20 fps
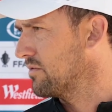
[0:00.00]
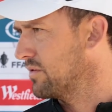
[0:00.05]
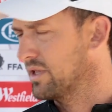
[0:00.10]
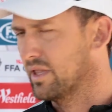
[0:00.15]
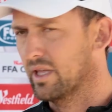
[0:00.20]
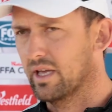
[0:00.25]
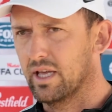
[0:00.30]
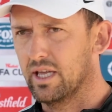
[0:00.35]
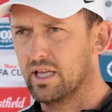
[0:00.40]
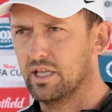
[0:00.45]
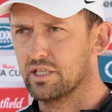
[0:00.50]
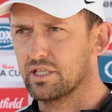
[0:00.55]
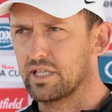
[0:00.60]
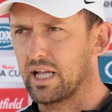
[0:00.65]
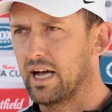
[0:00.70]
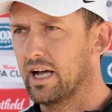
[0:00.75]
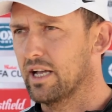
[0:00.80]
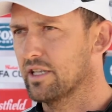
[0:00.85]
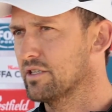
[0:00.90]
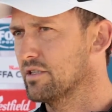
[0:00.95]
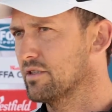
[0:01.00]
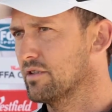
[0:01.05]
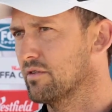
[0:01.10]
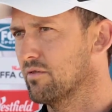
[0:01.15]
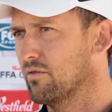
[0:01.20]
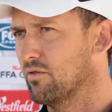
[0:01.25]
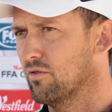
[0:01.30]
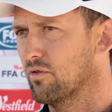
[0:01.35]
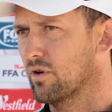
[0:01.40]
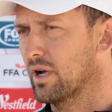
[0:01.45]
whether he starts
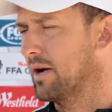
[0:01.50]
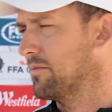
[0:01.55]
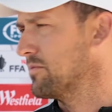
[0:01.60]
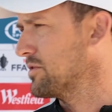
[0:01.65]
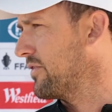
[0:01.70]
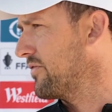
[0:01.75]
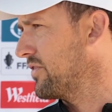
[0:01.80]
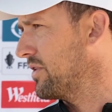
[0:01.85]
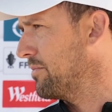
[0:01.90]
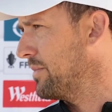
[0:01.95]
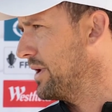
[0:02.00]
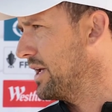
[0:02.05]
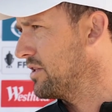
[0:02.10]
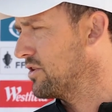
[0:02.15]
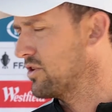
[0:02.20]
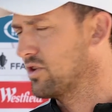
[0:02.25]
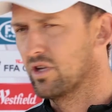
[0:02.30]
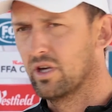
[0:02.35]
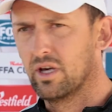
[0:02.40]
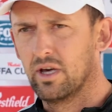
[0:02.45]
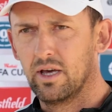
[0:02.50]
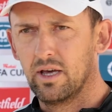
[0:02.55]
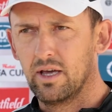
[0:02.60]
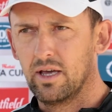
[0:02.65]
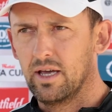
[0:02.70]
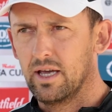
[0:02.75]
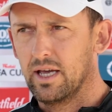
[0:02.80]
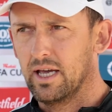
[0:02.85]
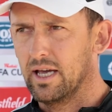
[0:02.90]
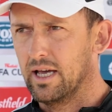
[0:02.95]
or comes off the bench.
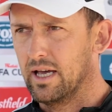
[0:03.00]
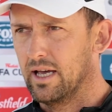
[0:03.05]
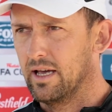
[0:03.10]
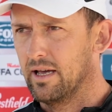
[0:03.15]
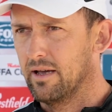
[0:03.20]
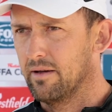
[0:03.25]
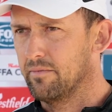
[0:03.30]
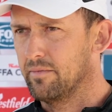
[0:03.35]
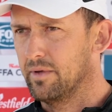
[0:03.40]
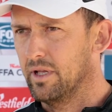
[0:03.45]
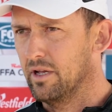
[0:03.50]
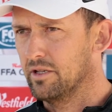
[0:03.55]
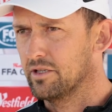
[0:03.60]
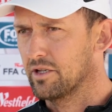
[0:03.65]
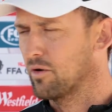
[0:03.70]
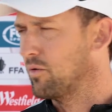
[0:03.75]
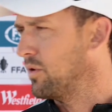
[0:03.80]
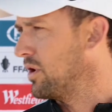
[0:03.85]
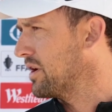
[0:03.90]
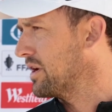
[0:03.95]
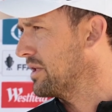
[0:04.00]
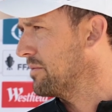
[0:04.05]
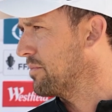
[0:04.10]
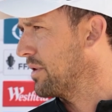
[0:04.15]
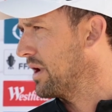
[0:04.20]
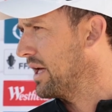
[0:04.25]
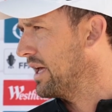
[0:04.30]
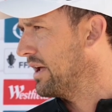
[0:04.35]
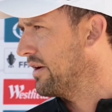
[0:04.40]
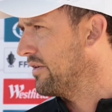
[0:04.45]
He's a quality
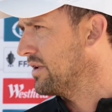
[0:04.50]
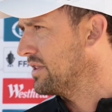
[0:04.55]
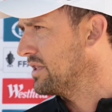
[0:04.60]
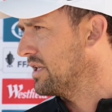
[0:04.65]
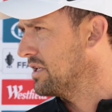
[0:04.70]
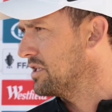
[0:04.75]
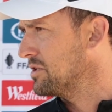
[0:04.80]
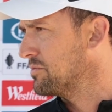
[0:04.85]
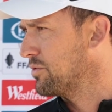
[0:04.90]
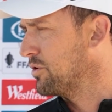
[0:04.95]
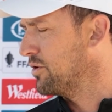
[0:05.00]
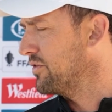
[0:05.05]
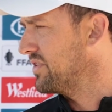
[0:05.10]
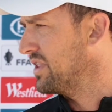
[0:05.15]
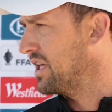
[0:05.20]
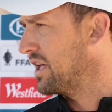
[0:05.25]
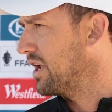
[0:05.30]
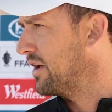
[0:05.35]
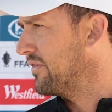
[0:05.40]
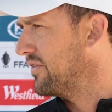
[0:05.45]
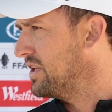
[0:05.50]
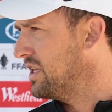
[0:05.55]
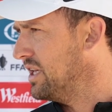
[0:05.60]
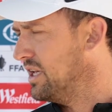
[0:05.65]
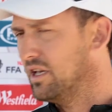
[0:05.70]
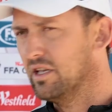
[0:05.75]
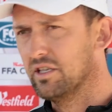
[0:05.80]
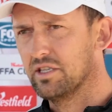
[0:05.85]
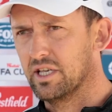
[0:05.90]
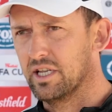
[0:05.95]
player and he's proven that over
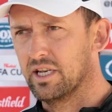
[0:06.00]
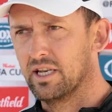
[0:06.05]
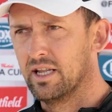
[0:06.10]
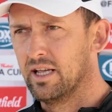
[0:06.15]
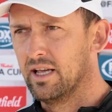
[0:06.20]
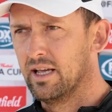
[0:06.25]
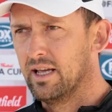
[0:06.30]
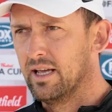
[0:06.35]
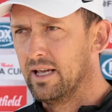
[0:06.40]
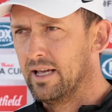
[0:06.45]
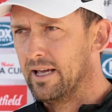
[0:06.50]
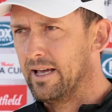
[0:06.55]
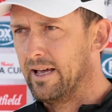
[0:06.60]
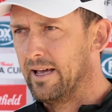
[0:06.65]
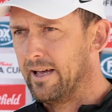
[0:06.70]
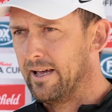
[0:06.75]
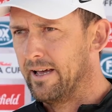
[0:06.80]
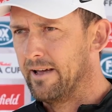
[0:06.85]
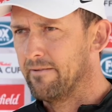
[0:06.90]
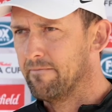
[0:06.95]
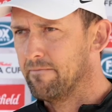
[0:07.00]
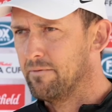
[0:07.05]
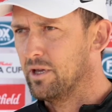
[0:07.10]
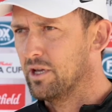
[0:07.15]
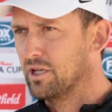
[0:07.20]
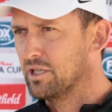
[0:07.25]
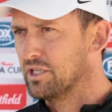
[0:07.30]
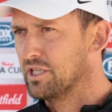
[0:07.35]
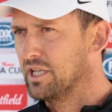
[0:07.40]
years, and you can